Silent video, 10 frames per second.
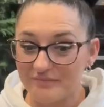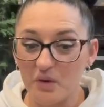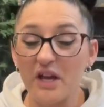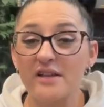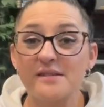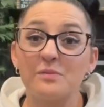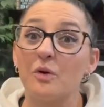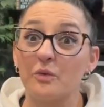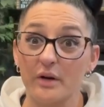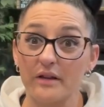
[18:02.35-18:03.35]
we got some
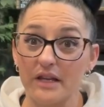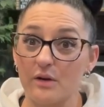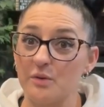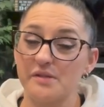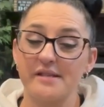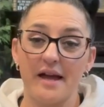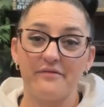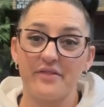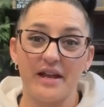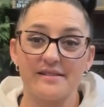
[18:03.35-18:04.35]
really cool stuff
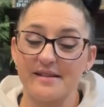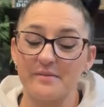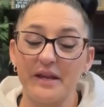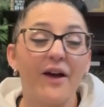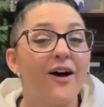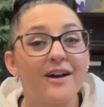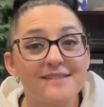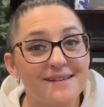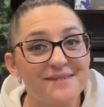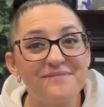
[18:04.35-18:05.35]
that is going to be
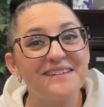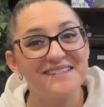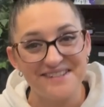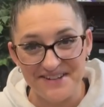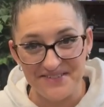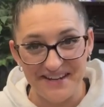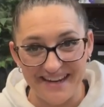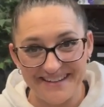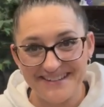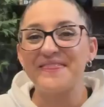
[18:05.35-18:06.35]
awesome to donate.